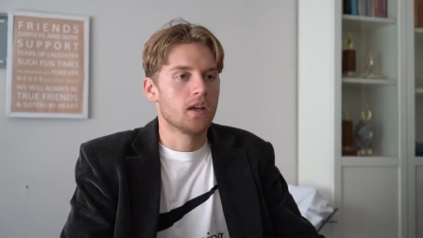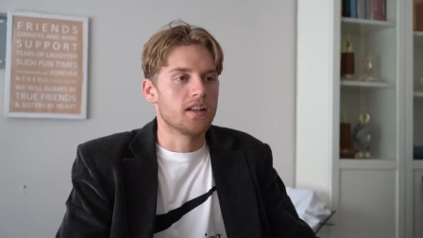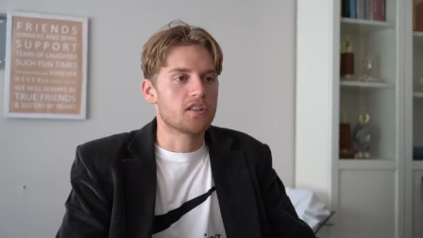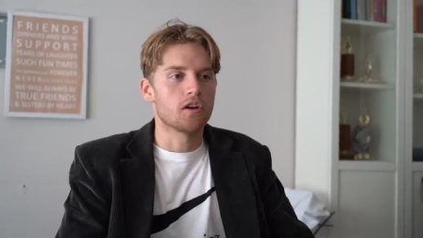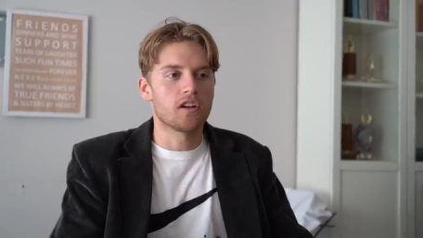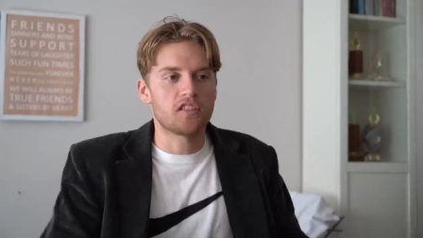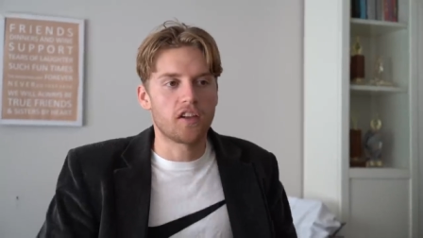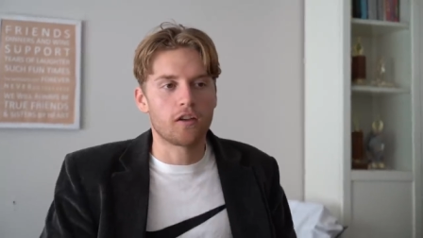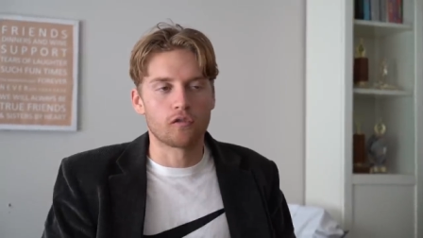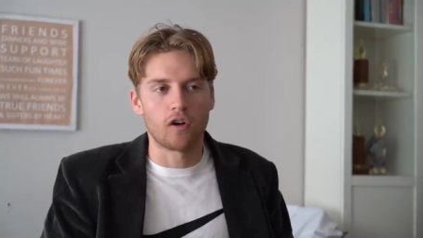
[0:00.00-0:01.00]
It's gonna
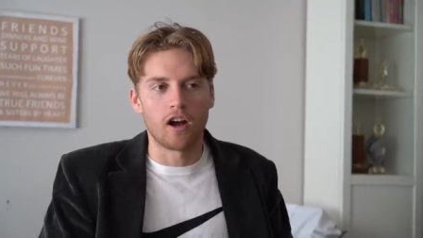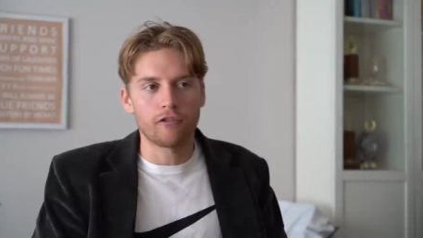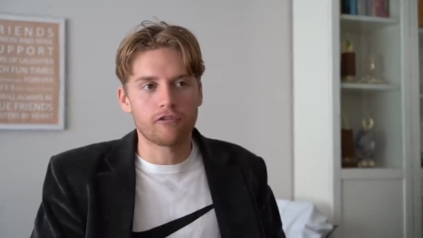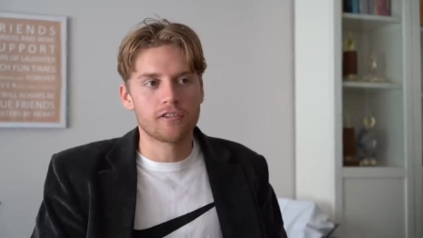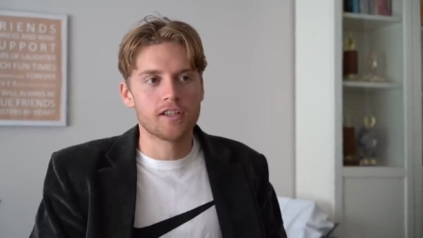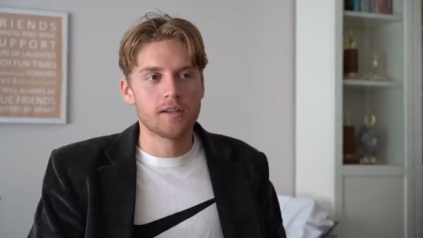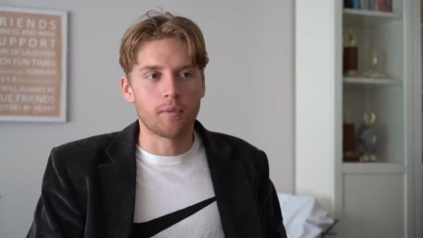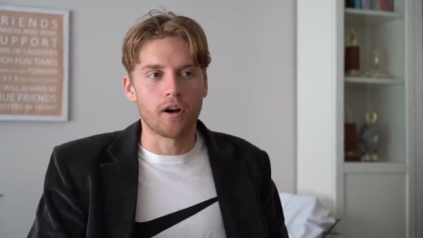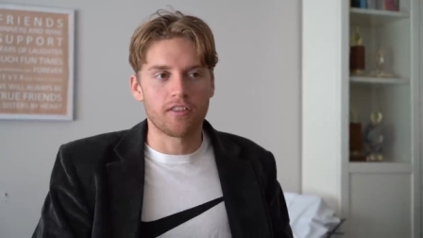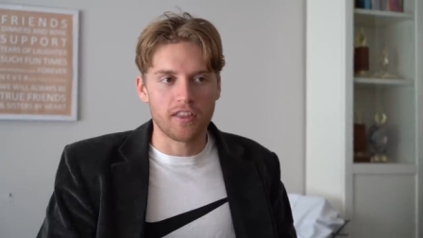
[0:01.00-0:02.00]
sound rough,
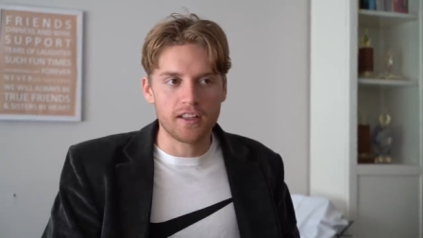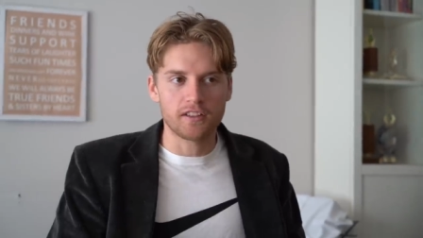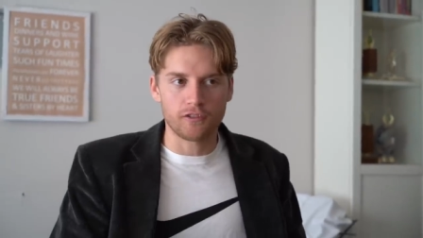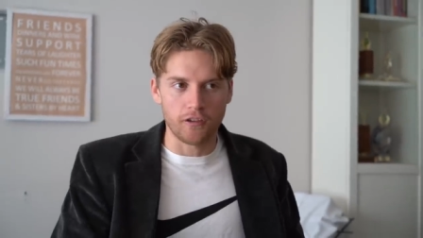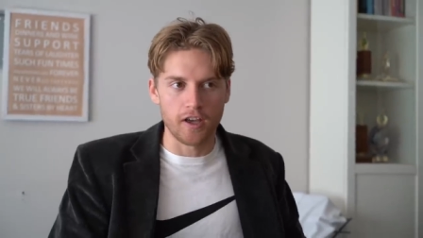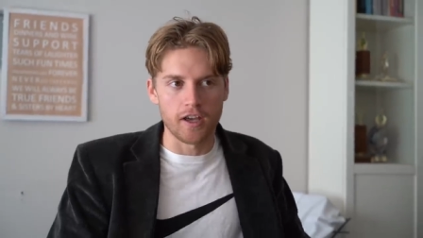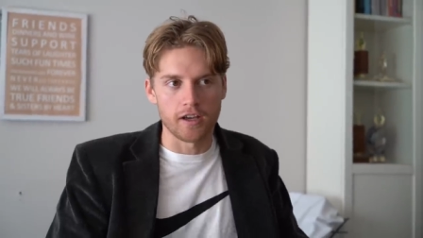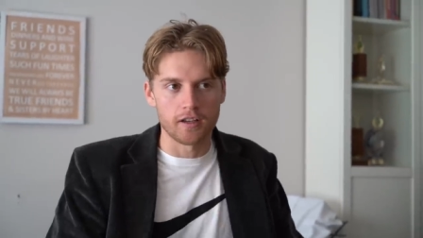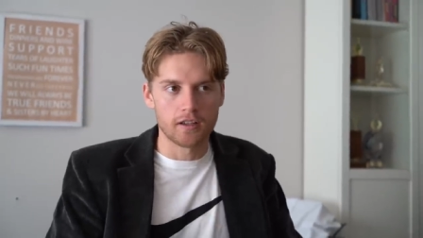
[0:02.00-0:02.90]
but I think it's fair.